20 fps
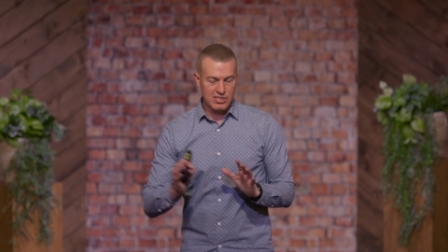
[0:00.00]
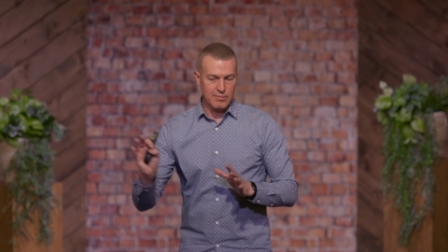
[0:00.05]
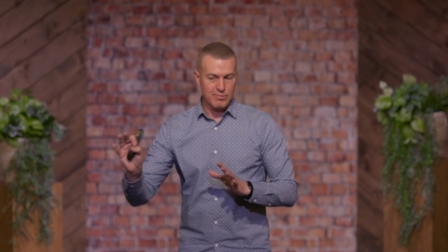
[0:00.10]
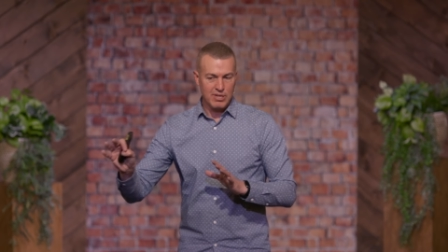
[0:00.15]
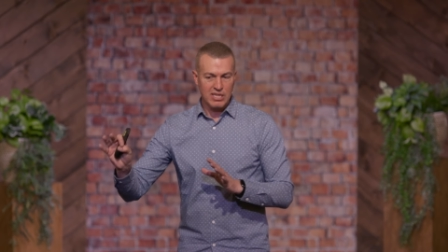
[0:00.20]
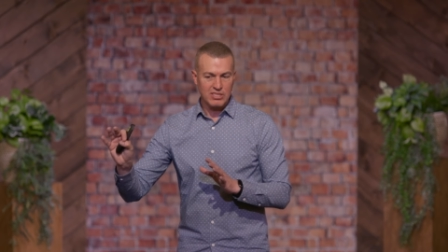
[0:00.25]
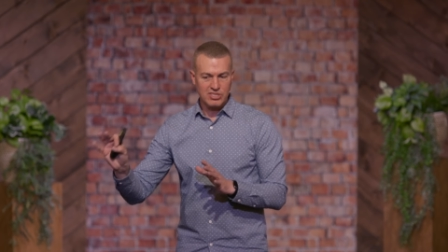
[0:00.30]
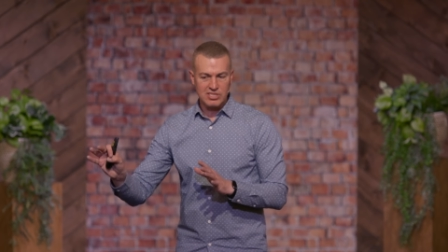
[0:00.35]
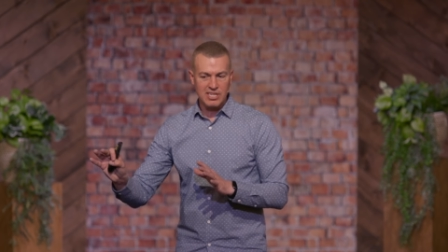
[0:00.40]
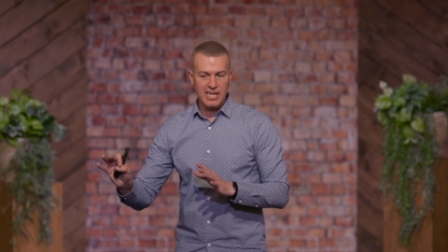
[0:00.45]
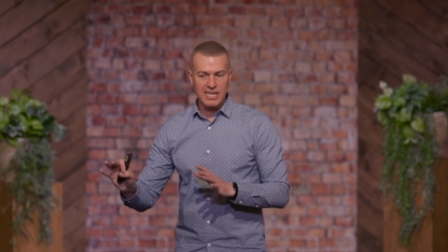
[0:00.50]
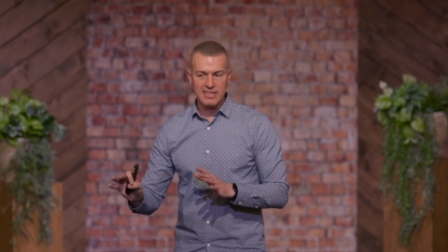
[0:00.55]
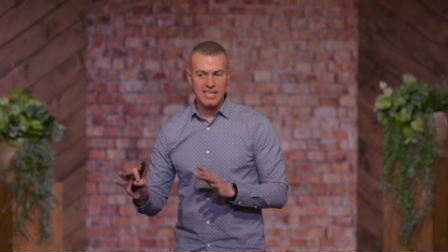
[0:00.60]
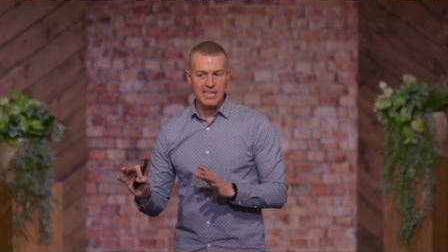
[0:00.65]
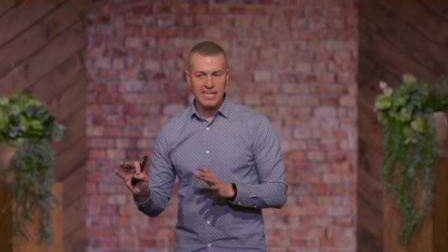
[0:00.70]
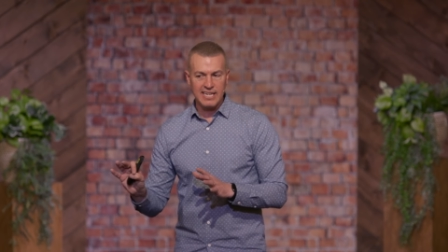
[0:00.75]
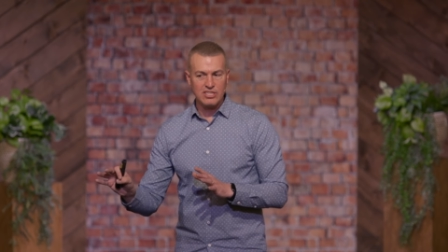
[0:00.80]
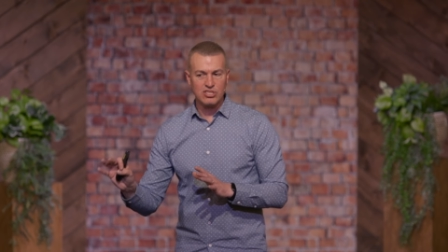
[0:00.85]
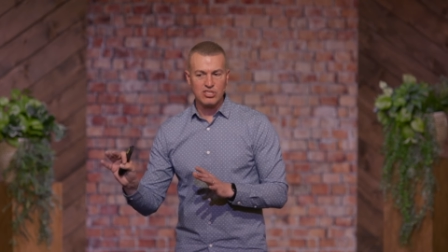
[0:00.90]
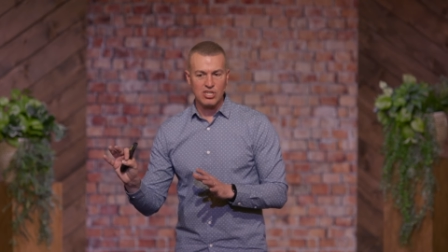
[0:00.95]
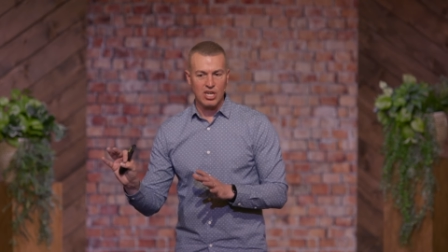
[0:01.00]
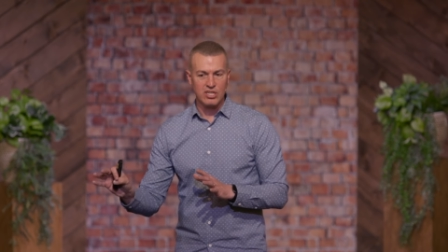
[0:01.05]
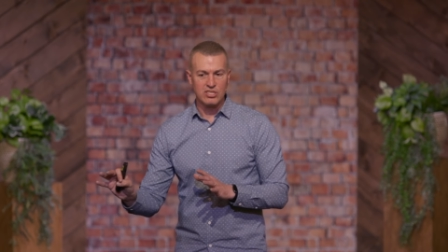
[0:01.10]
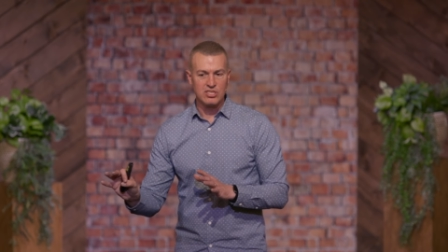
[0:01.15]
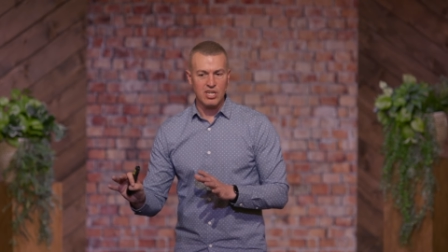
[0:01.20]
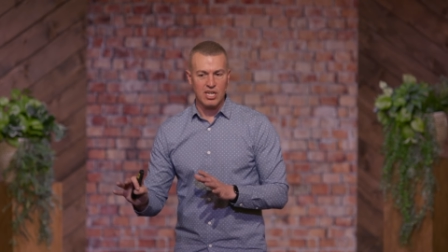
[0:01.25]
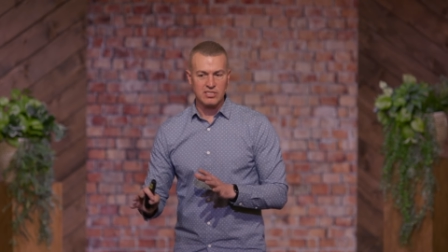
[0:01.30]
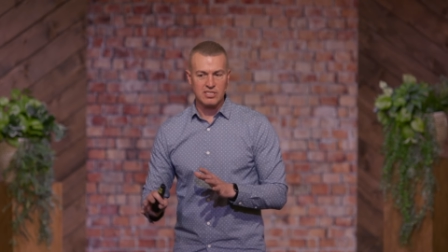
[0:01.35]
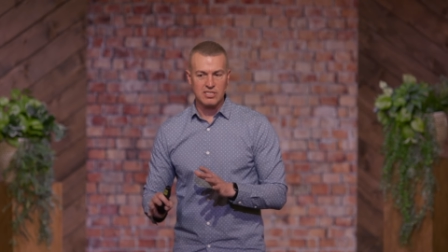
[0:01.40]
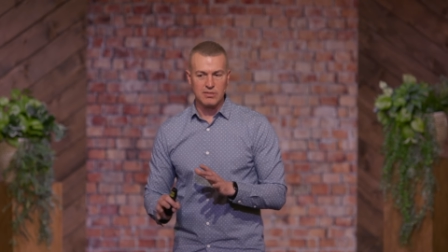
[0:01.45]
I'm not saying that Esau
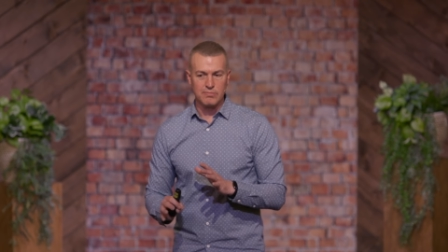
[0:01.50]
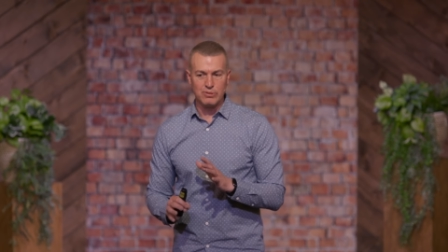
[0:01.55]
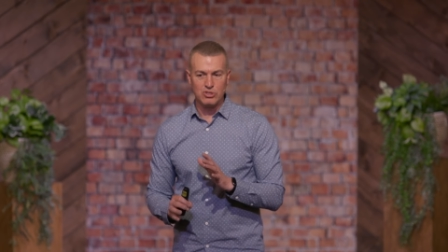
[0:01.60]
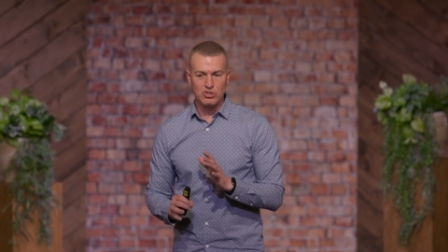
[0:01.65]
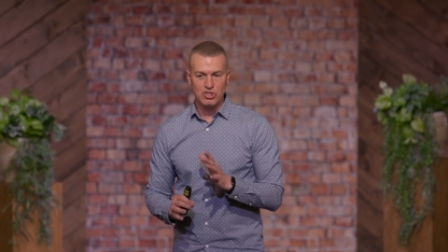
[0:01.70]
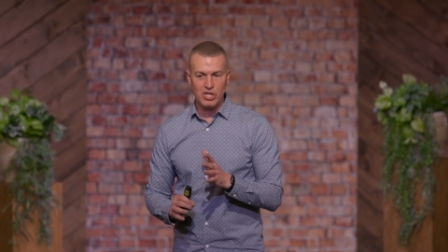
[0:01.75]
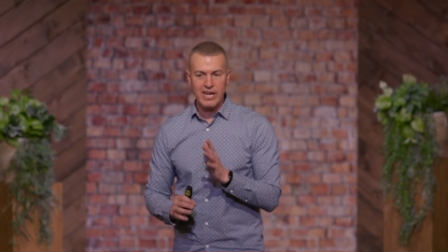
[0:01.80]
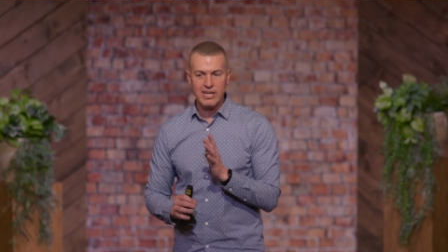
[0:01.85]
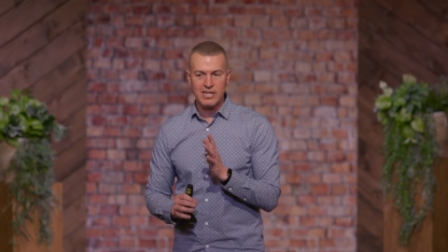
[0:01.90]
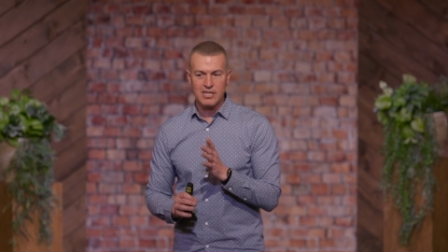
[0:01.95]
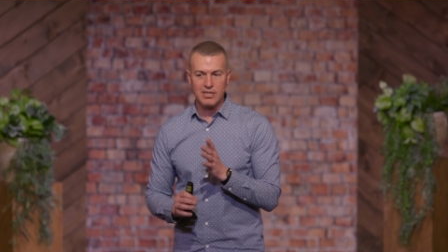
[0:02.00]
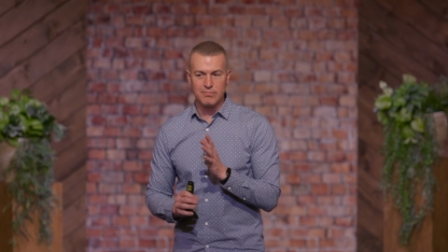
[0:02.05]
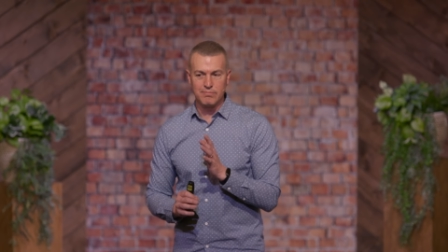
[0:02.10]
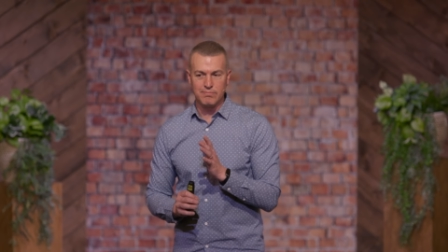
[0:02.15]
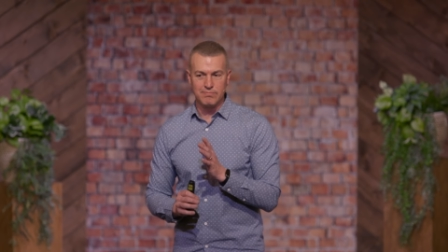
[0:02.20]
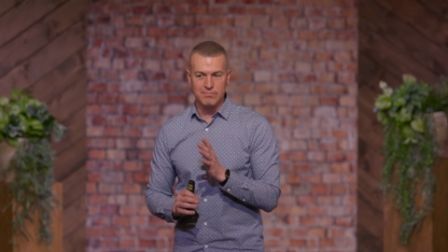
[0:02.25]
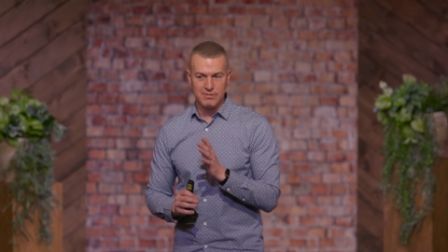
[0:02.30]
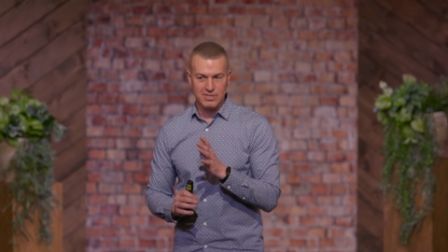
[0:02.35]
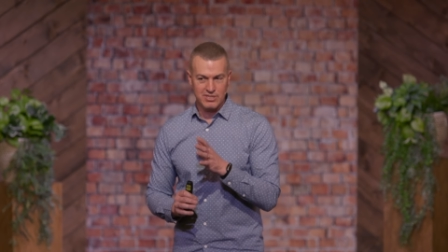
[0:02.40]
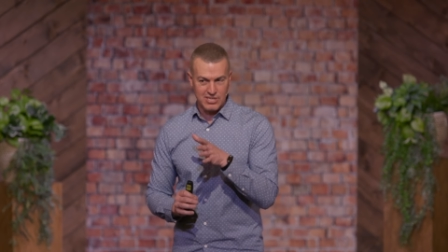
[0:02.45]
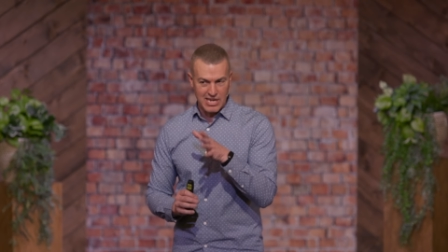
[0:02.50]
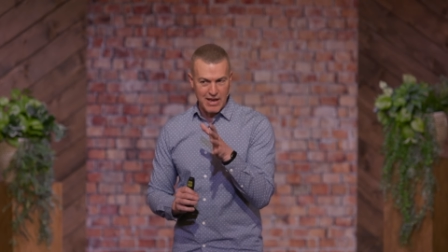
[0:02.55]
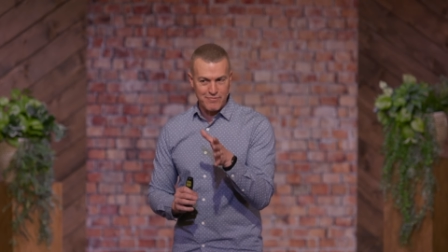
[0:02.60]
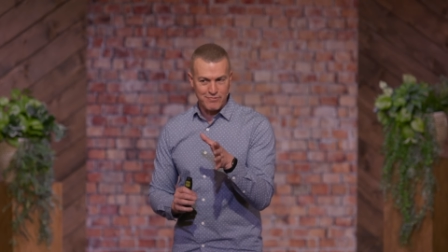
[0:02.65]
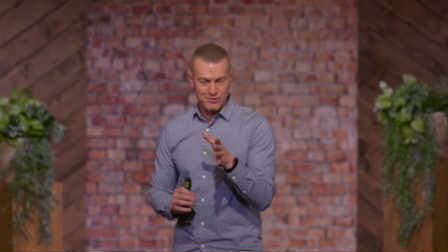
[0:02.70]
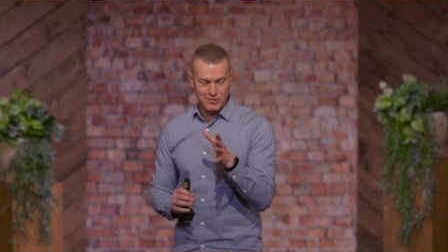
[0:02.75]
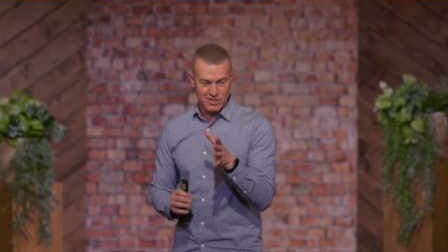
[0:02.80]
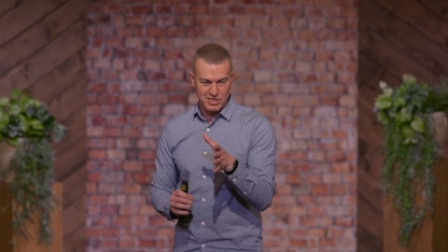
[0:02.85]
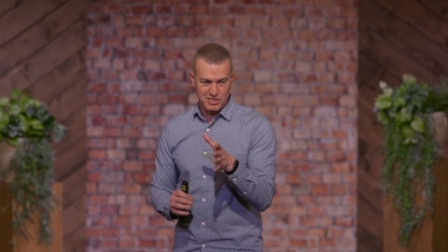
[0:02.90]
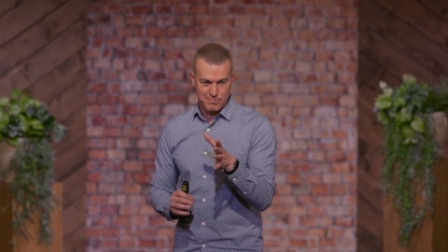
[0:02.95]
doesn't, but Jacob is
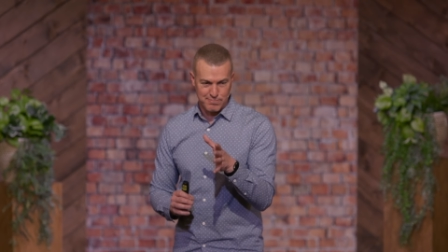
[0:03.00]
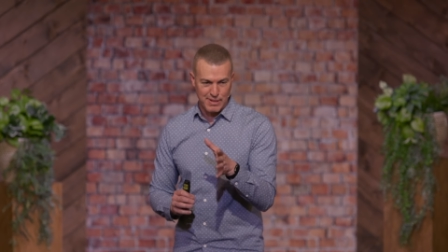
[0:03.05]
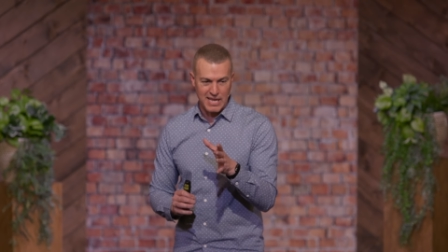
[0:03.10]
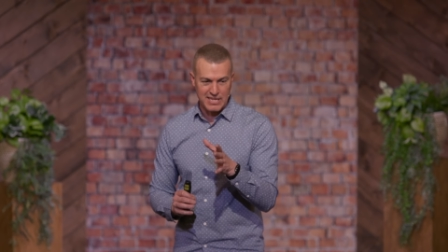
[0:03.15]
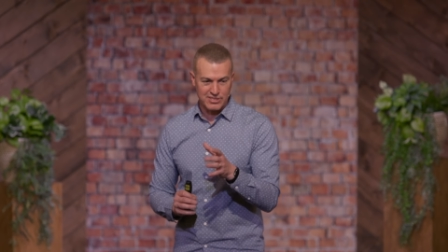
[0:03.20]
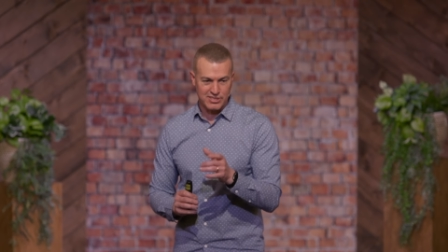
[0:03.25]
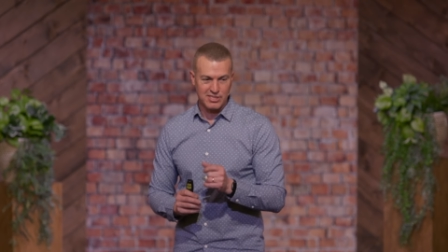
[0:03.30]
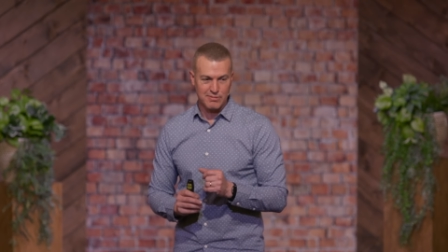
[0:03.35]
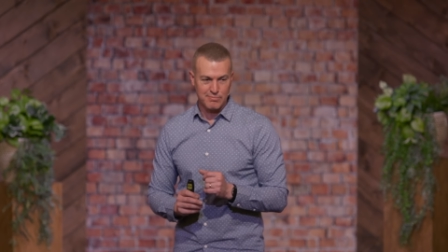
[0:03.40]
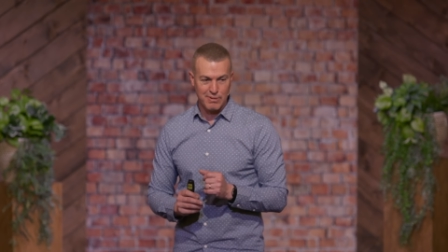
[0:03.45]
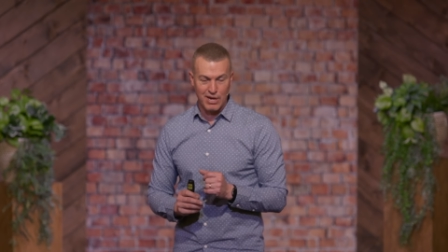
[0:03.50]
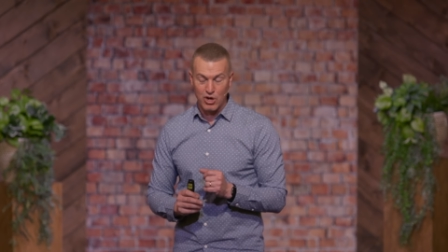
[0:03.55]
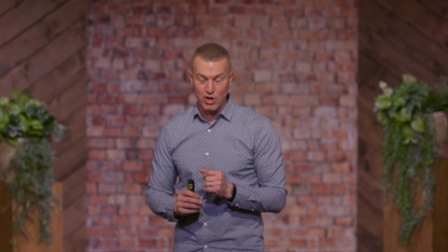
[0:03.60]
after this blessing by